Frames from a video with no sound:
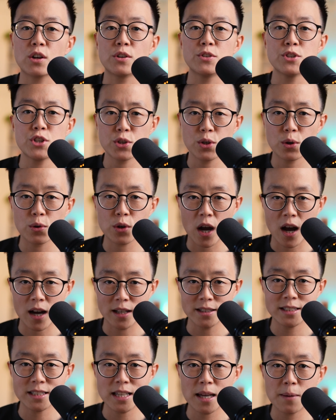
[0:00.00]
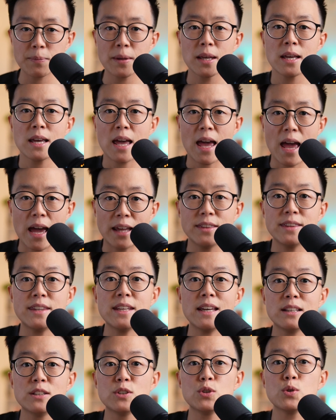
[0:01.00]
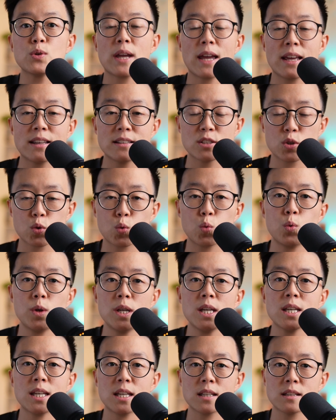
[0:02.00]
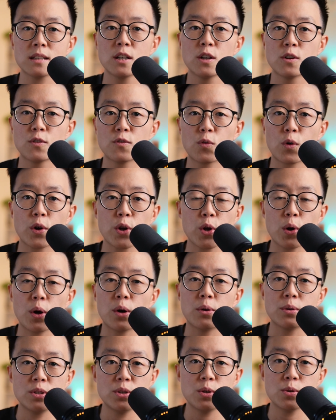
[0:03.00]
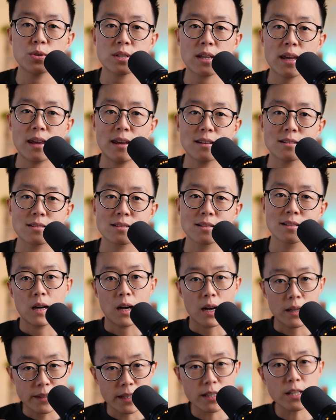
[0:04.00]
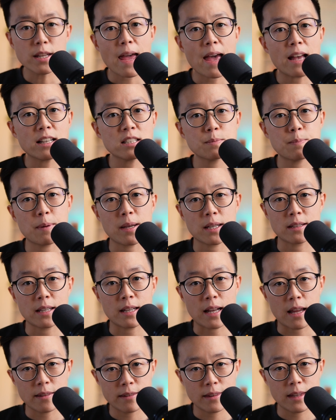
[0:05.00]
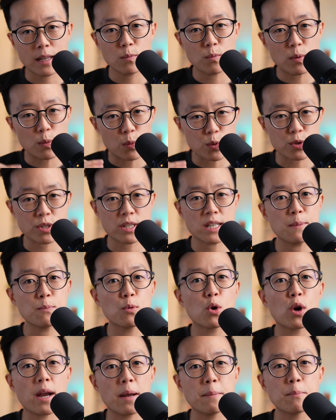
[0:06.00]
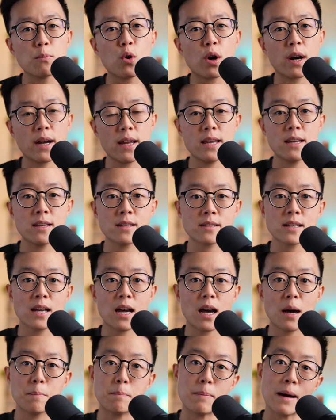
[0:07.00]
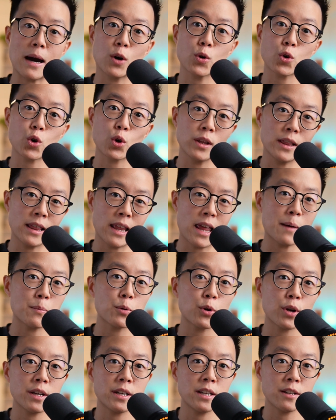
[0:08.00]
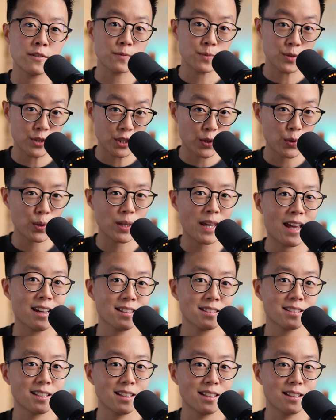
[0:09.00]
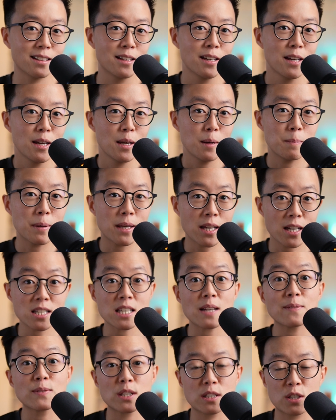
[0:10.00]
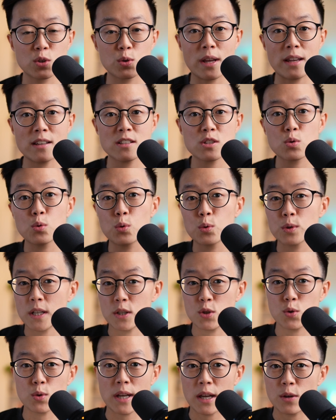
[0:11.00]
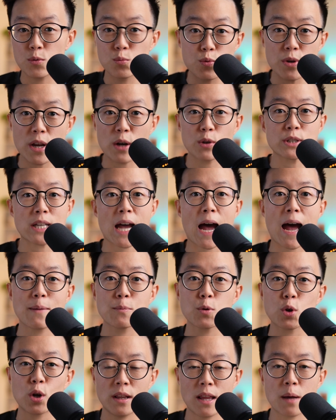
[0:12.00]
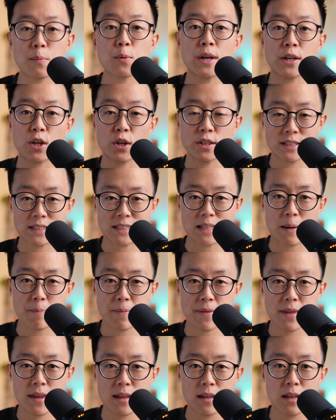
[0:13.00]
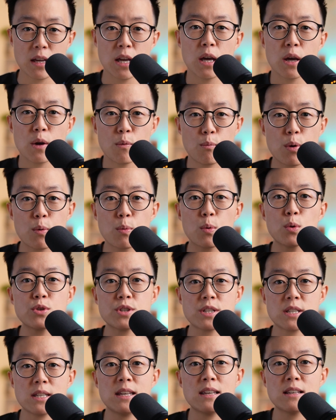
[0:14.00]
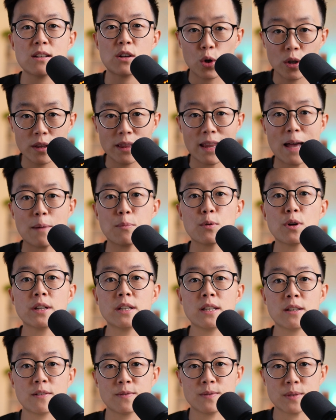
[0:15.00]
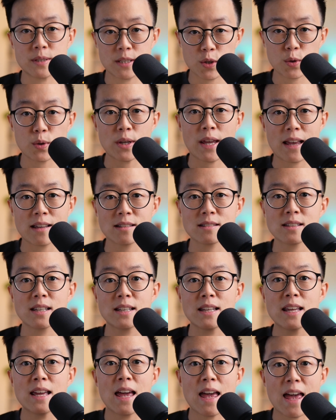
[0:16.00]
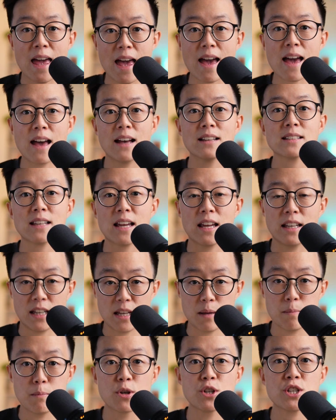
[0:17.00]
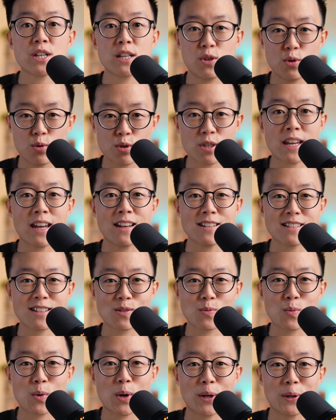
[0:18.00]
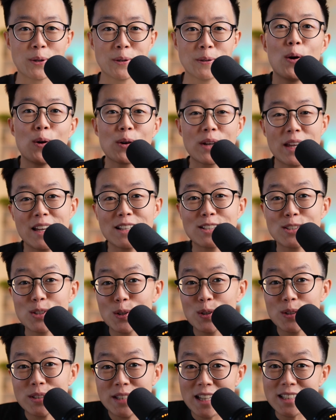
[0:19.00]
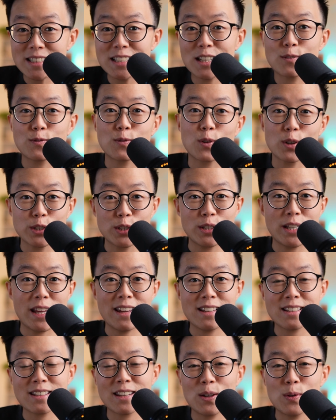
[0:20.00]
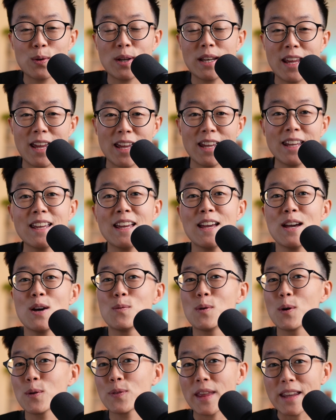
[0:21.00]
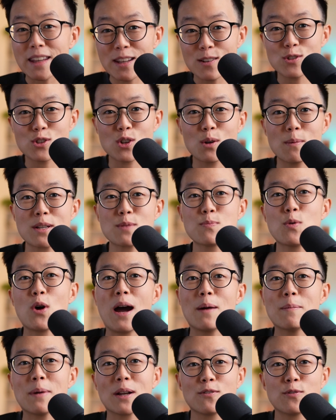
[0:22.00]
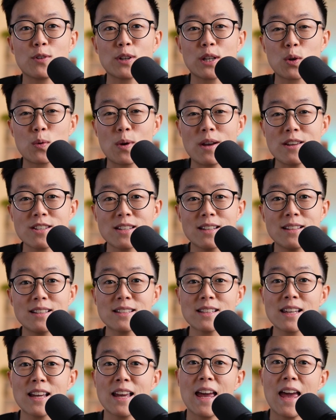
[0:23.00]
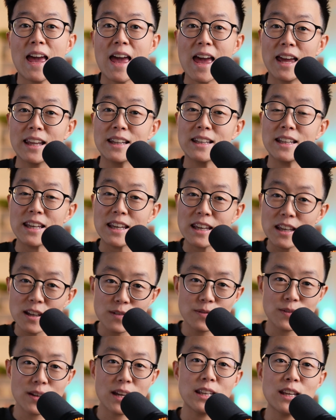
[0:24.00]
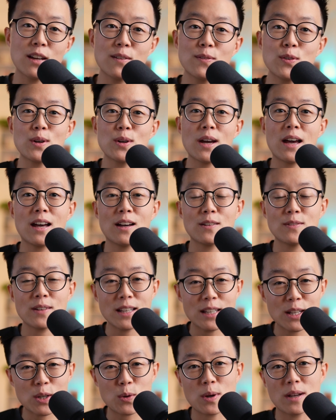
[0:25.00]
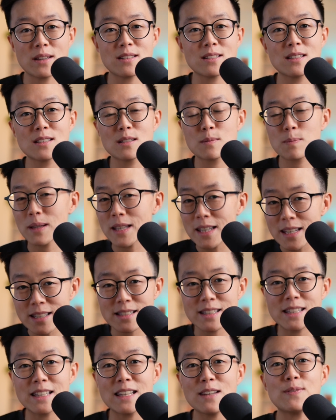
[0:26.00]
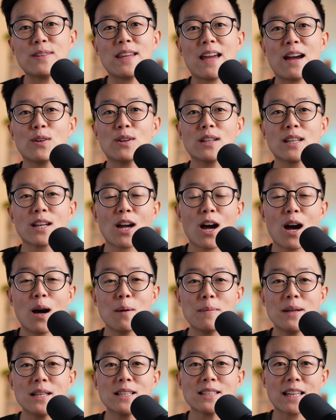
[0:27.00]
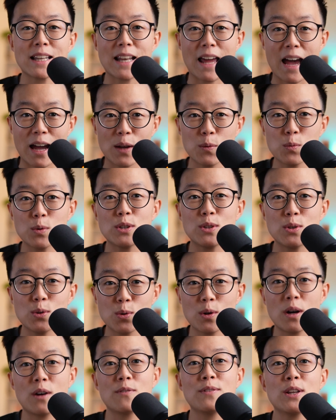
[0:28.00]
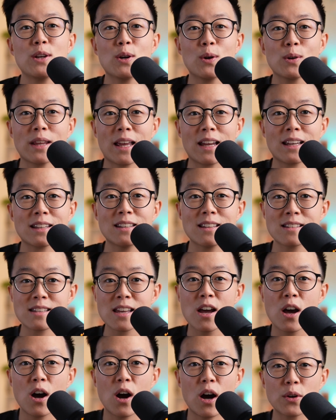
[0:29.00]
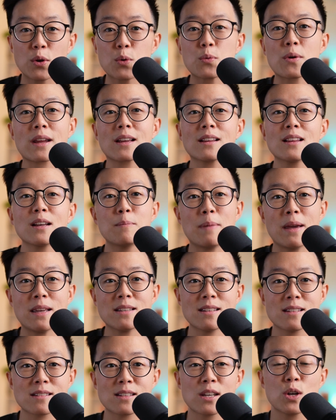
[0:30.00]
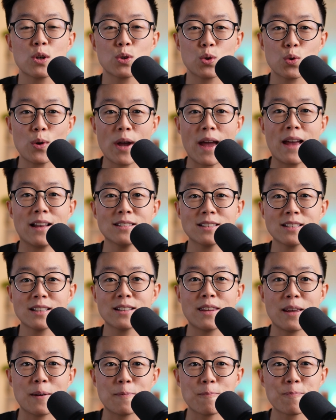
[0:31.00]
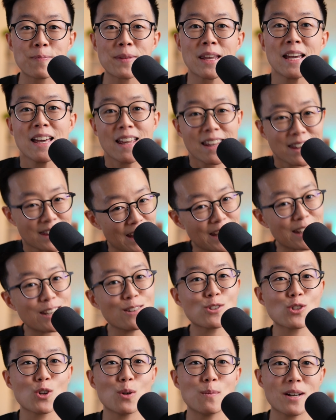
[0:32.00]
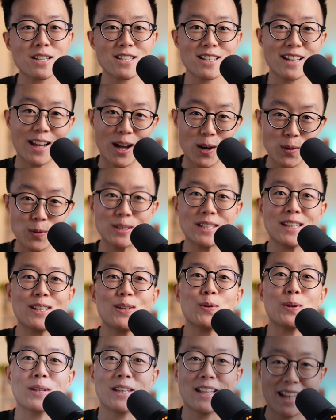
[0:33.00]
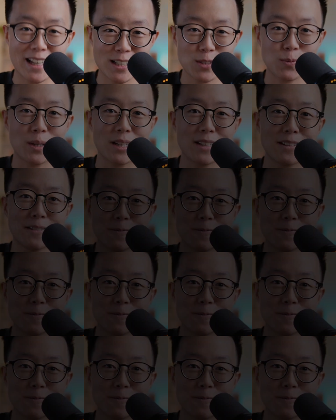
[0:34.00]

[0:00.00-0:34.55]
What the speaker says: the original concept, and then you can tweak it for your own use case. Another aspect that I think we will see more and more is about collaborative Zettelkasten. Because of the today's tool that you can real-time collaborate on something, we will see collaborative Zettelkasten as an emerging use case as well. Okay, so that's it for today's Q&A. Well, thank you so much, Muhammad, for the questions. And if any have any questions, please leave down in the comments, and I would do a video like this on a regular basis to answer them. Thank you so much, and I will see you in the next one.